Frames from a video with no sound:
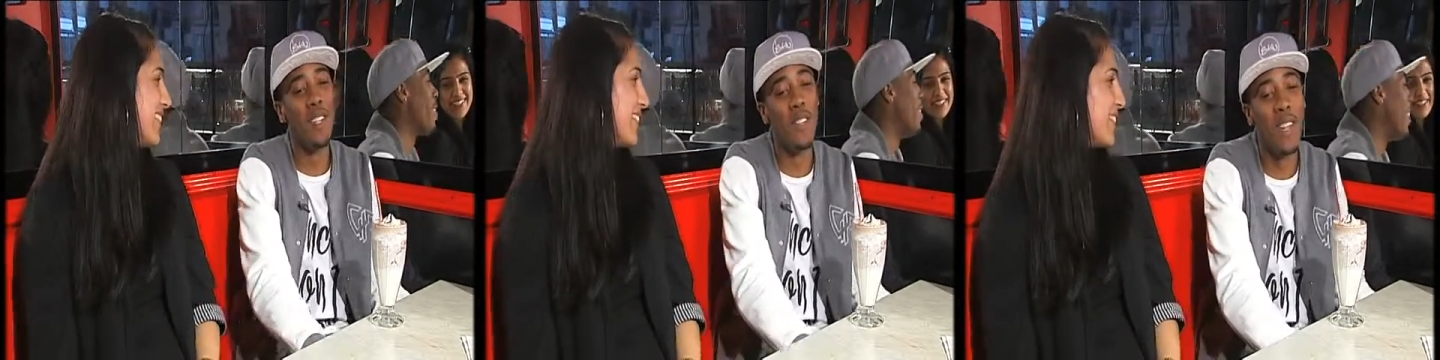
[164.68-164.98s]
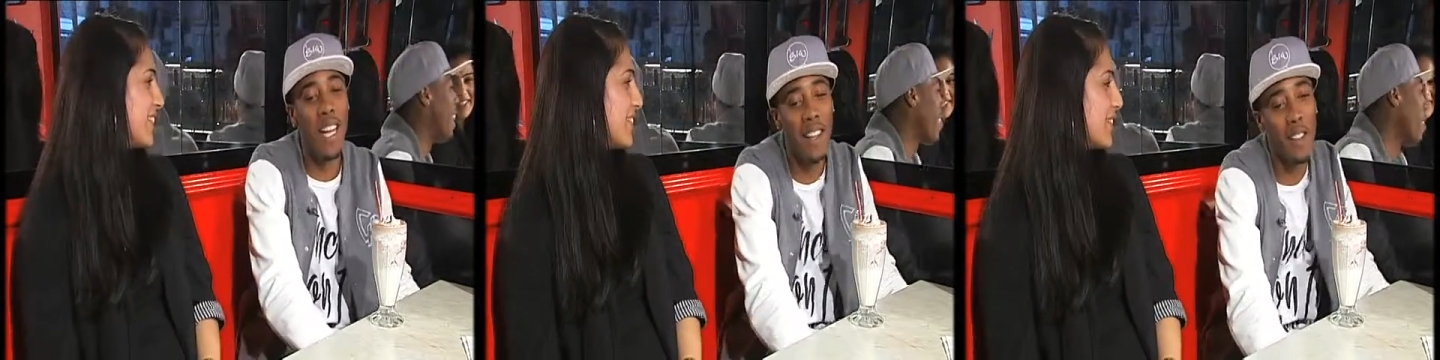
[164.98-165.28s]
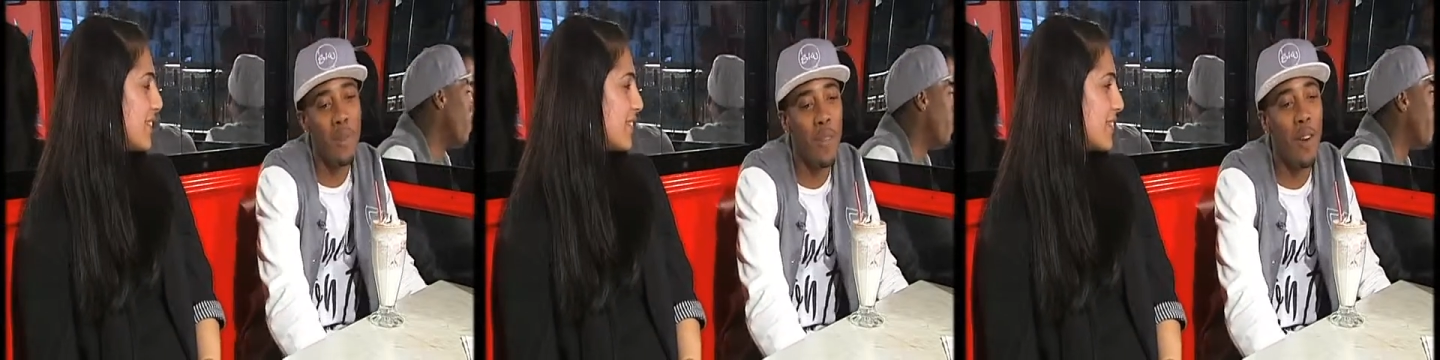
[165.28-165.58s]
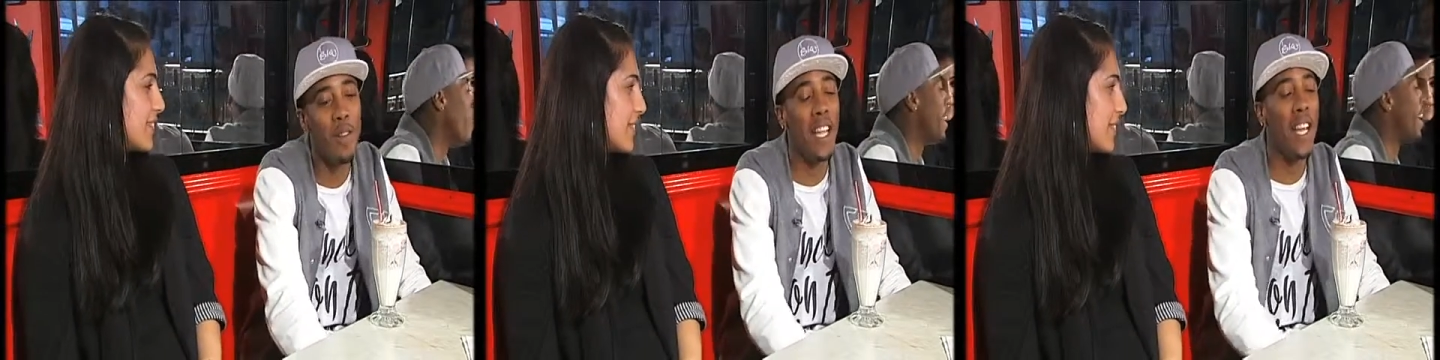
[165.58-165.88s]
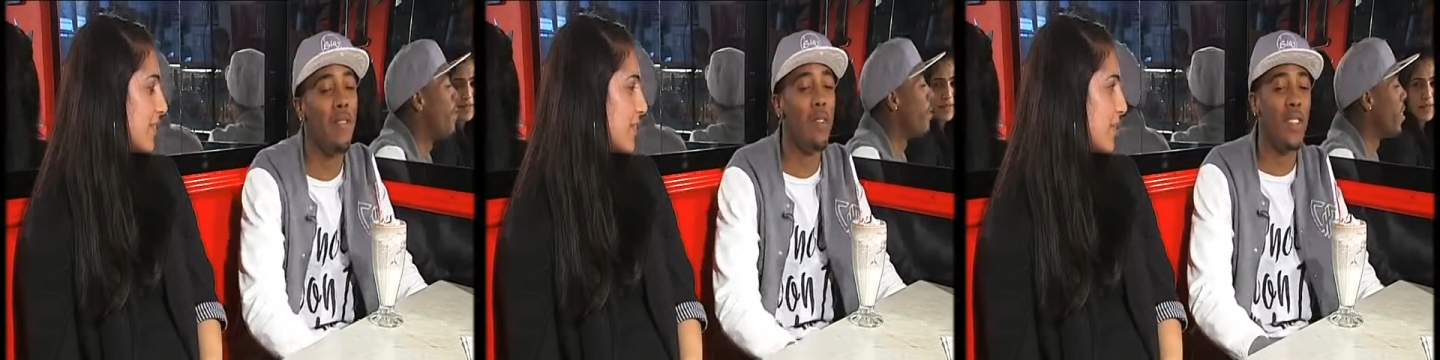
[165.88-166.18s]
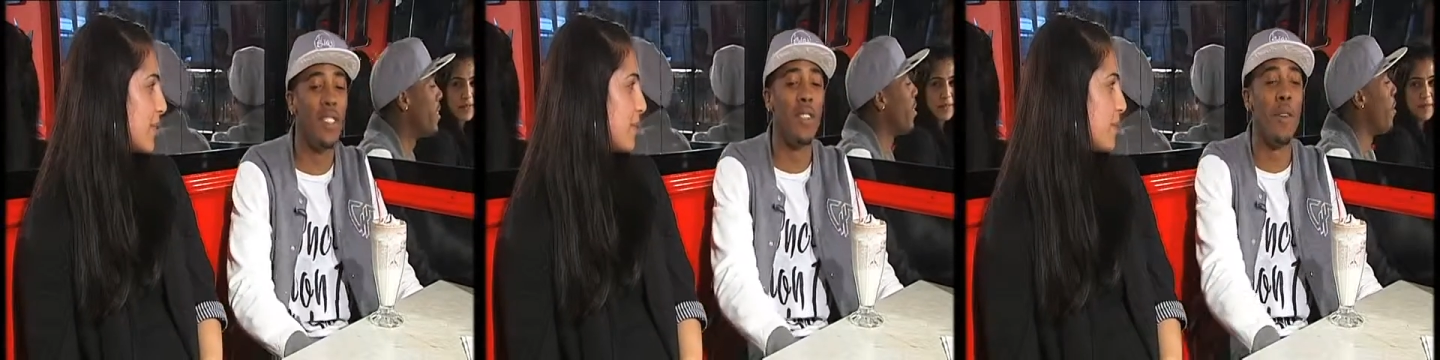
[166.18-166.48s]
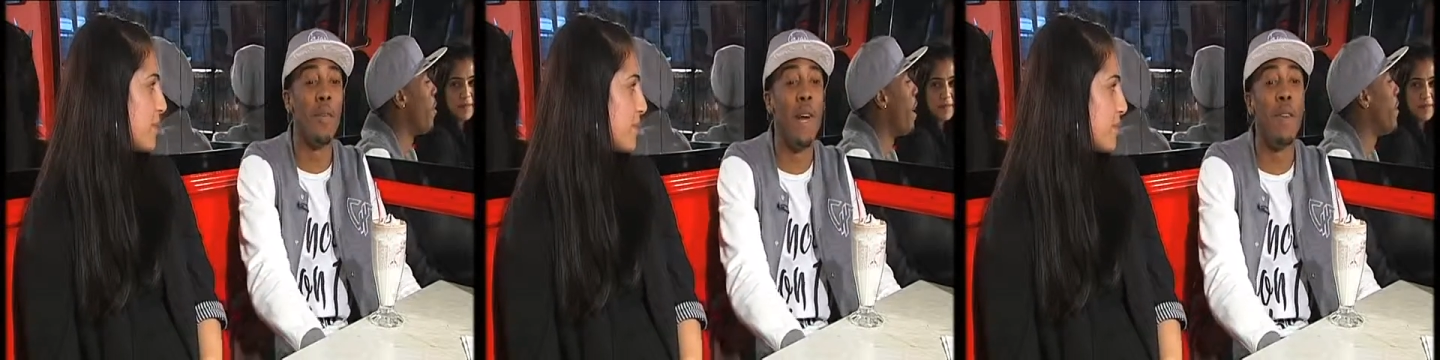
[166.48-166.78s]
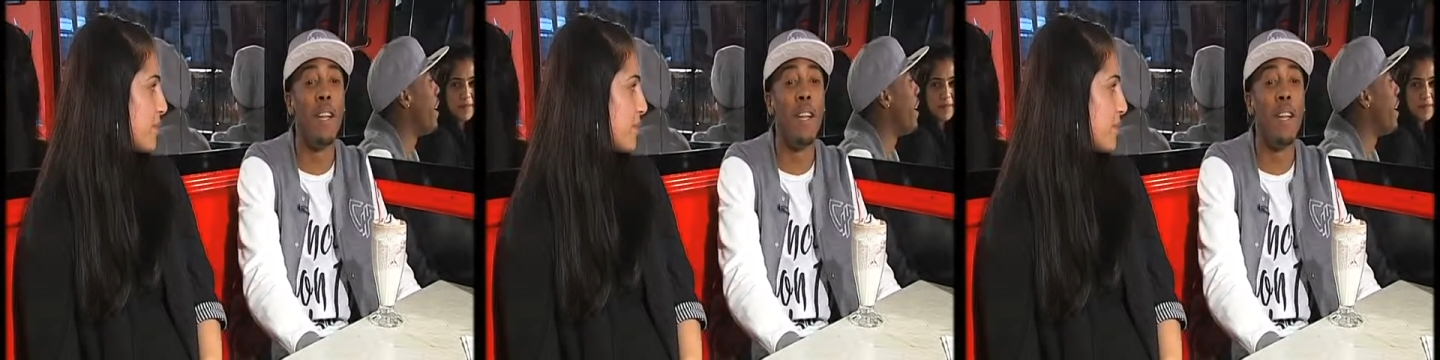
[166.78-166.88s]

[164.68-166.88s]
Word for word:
Speaker 1: I do. Like um, the other day, I even got stopped by a